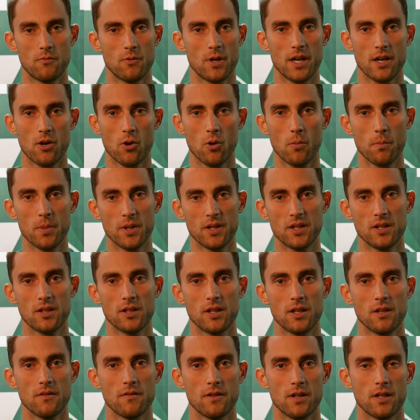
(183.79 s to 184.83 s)
very
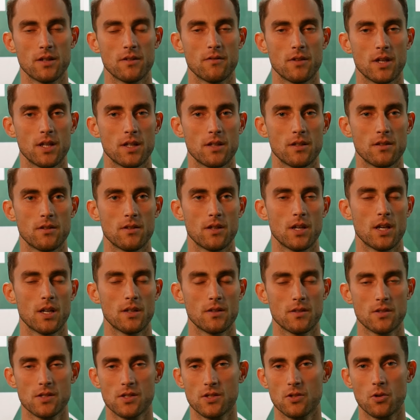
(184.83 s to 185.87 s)
competitive
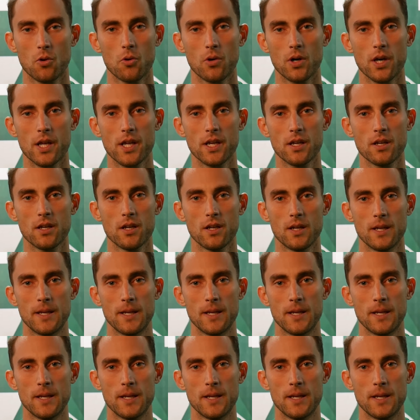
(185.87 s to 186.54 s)
and strong league.